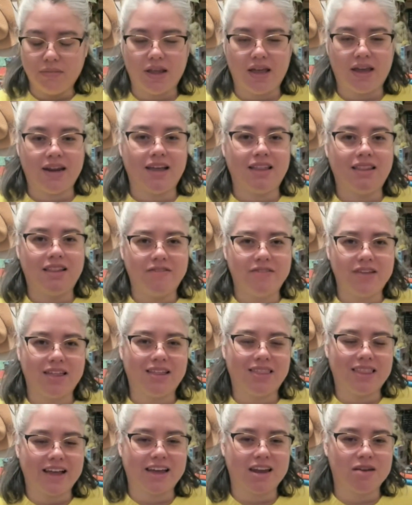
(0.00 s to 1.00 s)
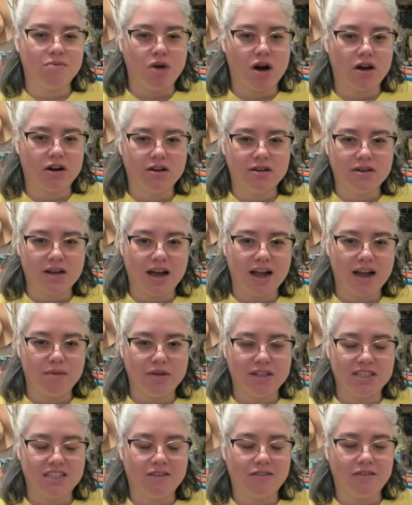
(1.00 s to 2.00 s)
And I love that like in modern time
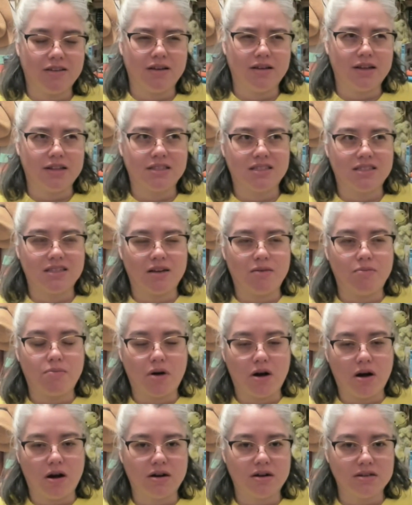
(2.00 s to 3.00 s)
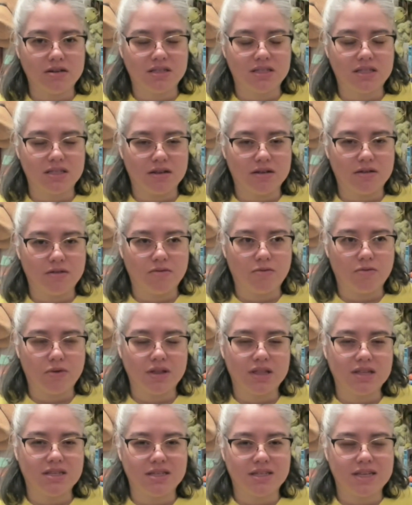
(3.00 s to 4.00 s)
it's a bars where
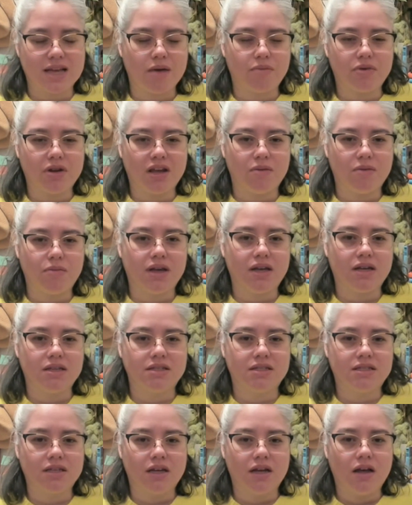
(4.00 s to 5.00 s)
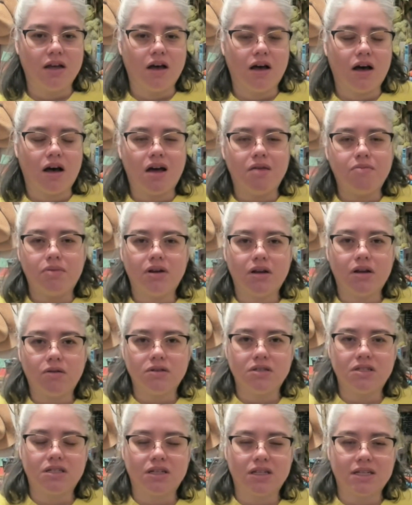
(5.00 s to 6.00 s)
this is happening because
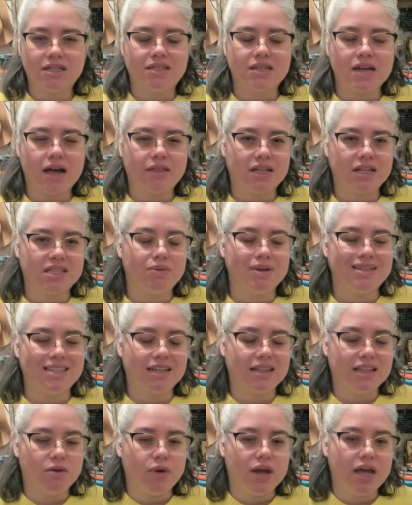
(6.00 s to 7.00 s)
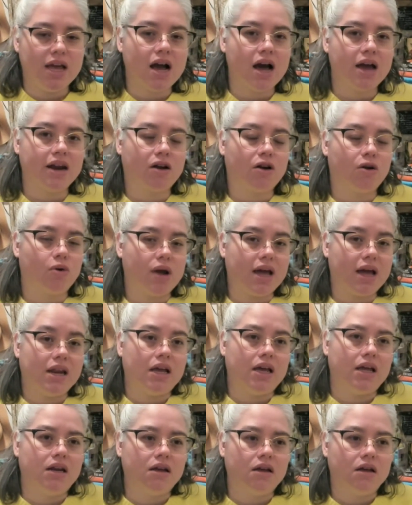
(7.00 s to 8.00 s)
unbeknownst to Lestat, that's basically what he kind of
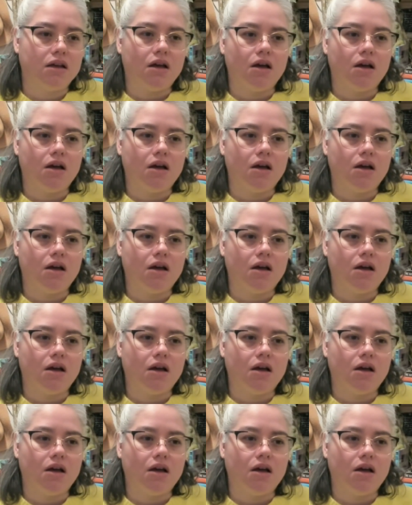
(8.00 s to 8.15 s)
created